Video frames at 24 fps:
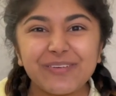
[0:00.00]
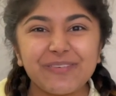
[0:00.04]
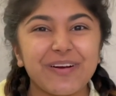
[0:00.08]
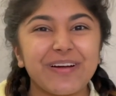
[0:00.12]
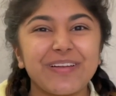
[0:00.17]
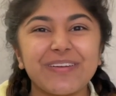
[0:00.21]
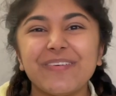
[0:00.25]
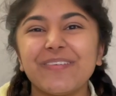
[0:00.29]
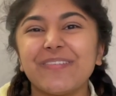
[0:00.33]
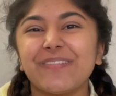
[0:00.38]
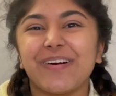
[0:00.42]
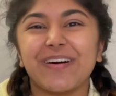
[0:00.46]

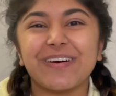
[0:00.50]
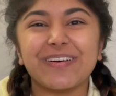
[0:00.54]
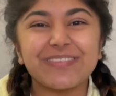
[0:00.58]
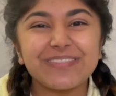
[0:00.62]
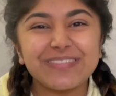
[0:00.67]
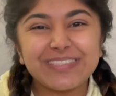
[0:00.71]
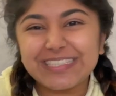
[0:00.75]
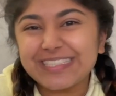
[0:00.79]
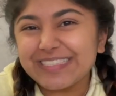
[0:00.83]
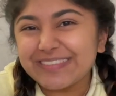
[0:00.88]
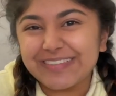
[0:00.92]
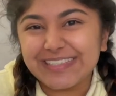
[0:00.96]
everyone, welcome
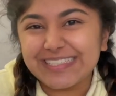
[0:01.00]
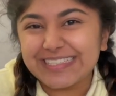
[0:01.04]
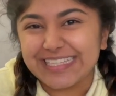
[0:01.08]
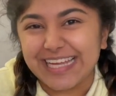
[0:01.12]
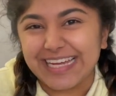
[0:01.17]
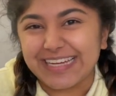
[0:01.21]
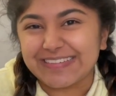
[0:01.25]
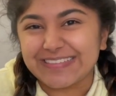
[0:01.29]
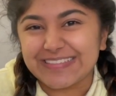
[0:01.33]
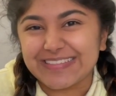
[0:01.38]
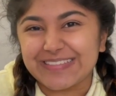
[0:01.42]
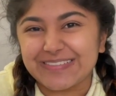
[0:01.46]
to Doing
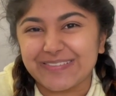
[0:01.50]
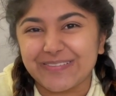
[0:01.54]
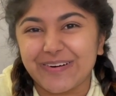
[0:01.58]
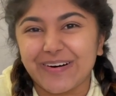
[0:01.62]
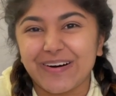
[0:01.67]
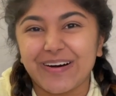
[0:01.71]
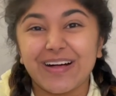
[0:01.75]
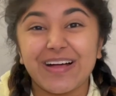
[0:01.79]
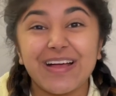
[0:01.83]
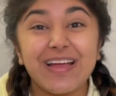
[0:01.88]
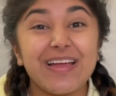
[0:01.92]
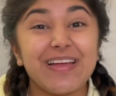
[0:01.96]
Dental
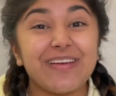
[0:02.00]
School.